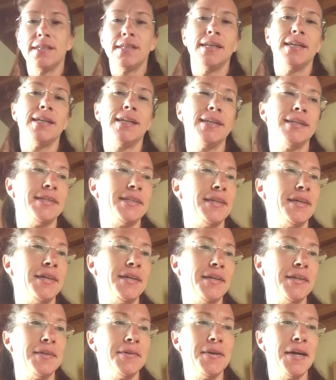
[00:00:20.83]
And
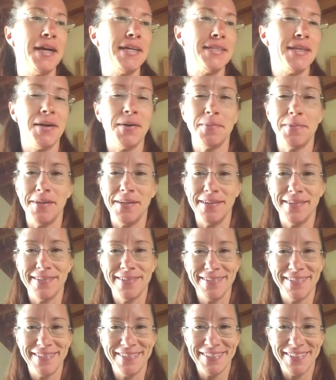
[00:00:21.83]
otherwise, I'll be
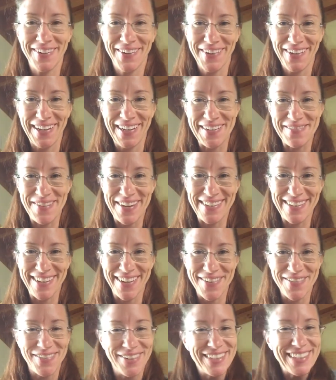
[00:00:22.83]
talking to
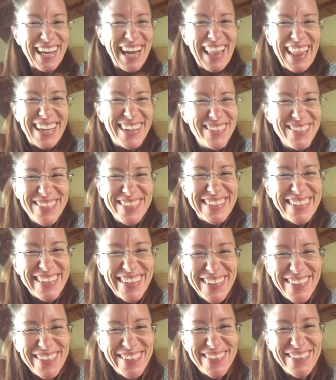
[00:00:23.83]
myself, which I love
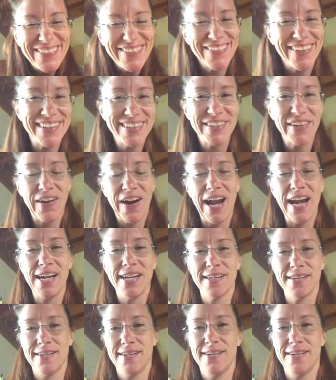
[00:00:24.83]
too. That's great.